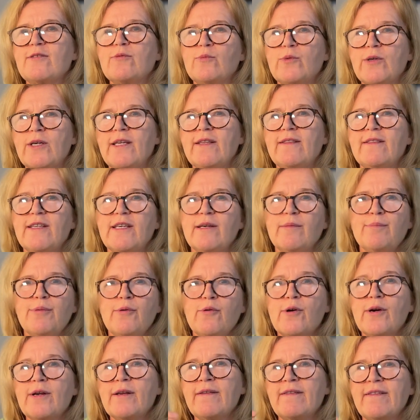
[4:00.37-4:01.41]
with the
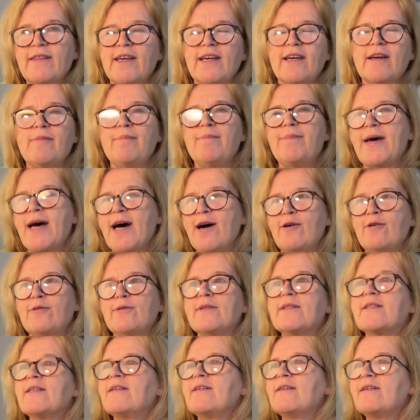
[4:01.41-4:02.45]
important thing
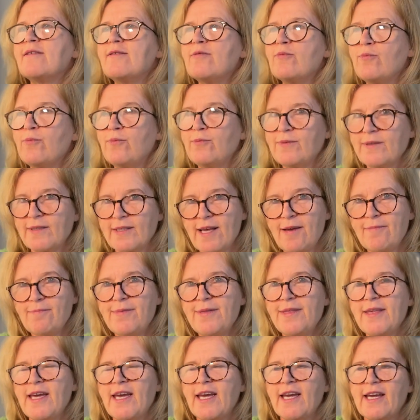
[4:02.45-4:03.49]
about
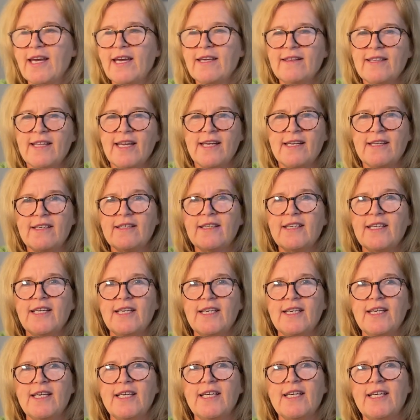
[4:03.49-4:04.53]
something, and then
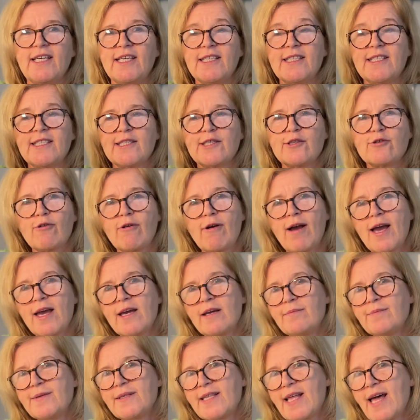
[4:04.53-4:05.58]
it
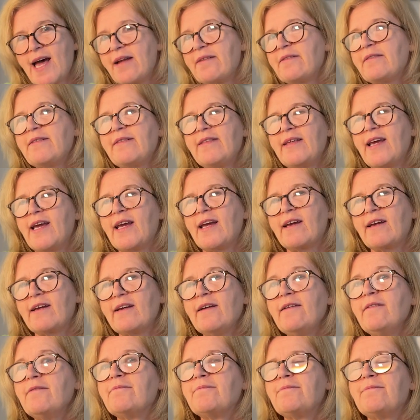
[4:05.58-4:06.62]
describes that
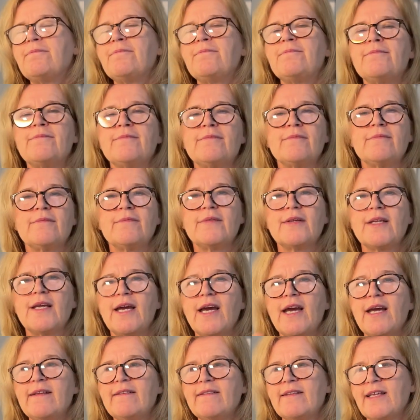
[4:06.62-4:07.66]
thing,
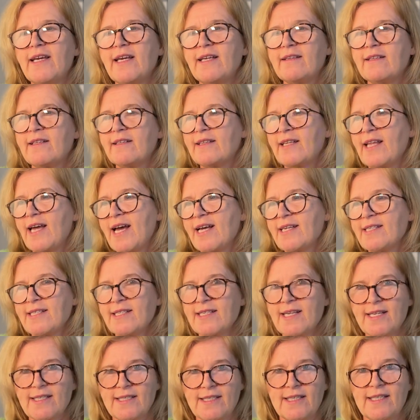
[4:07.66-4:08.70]
and then the last
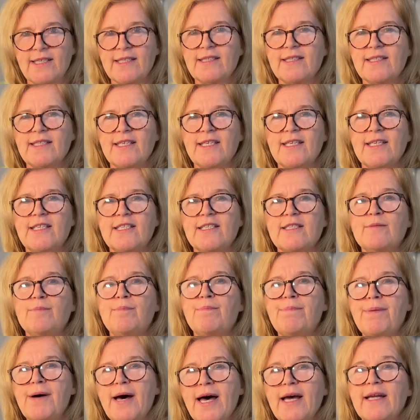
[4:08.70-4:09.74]
sentence is,
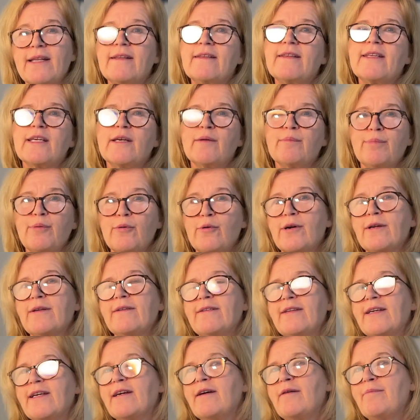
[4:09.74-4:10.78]
but the
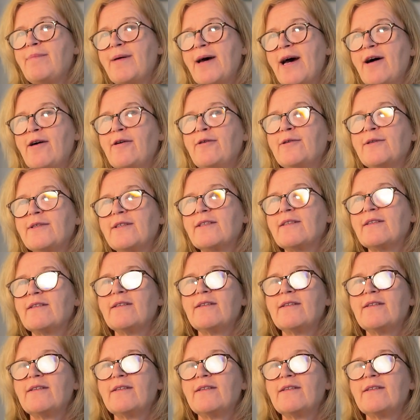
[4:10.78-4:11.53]
important thing about